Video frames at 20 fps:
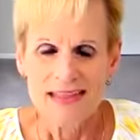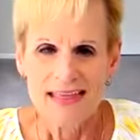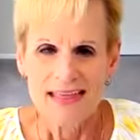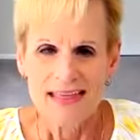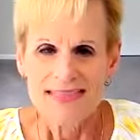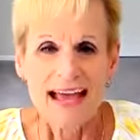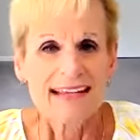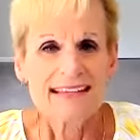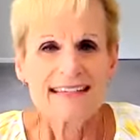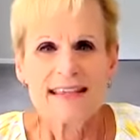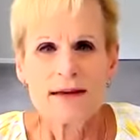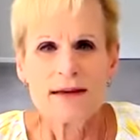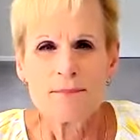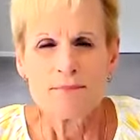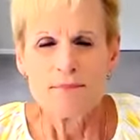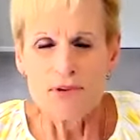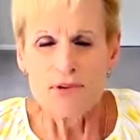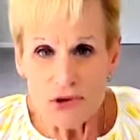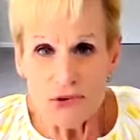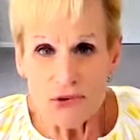That's the
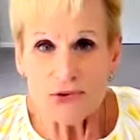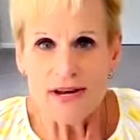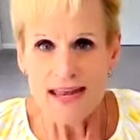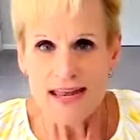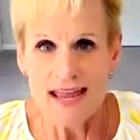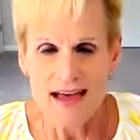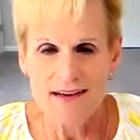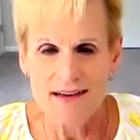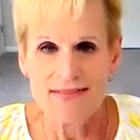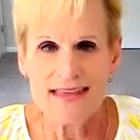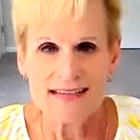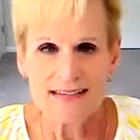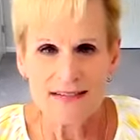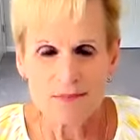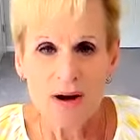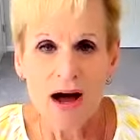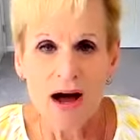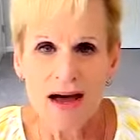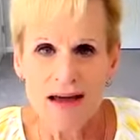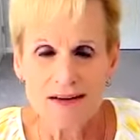beauty of this
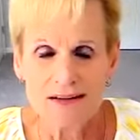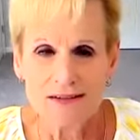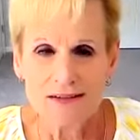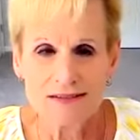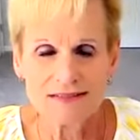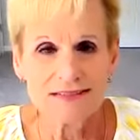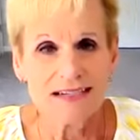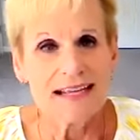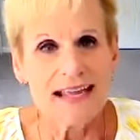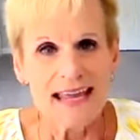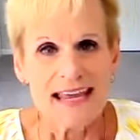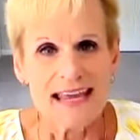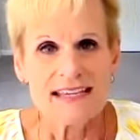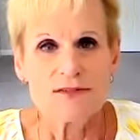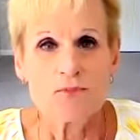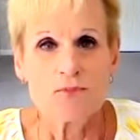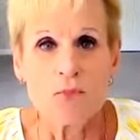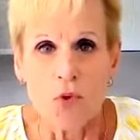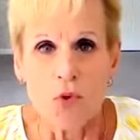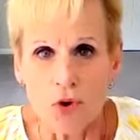model,
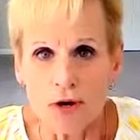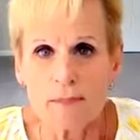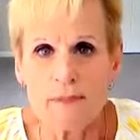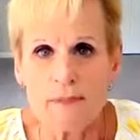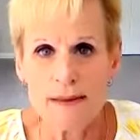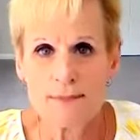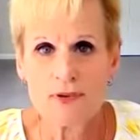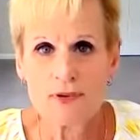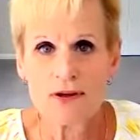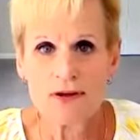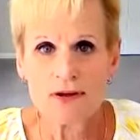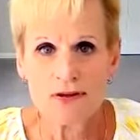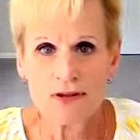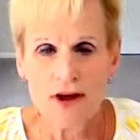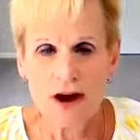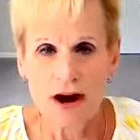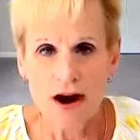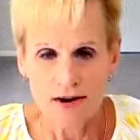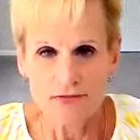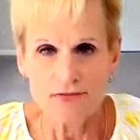is more people
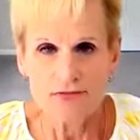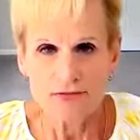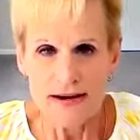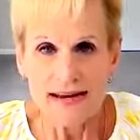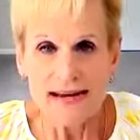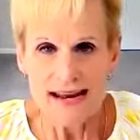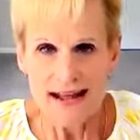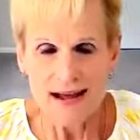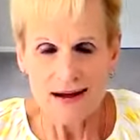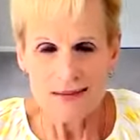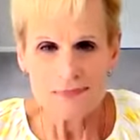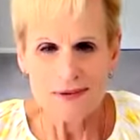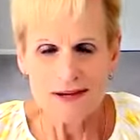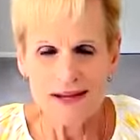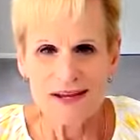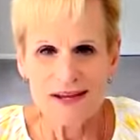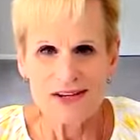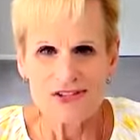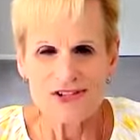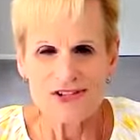are freed up
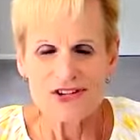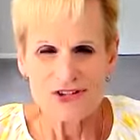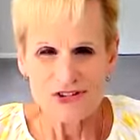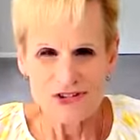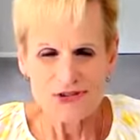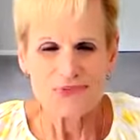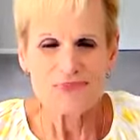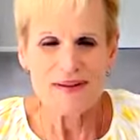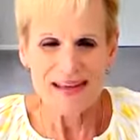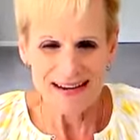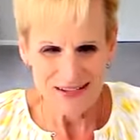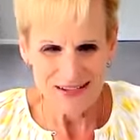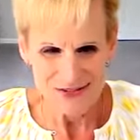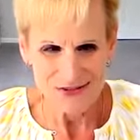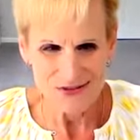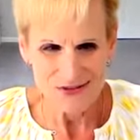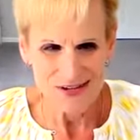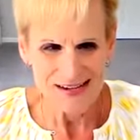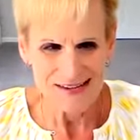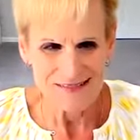to do
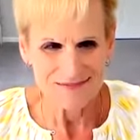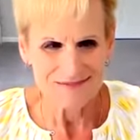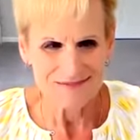ministry.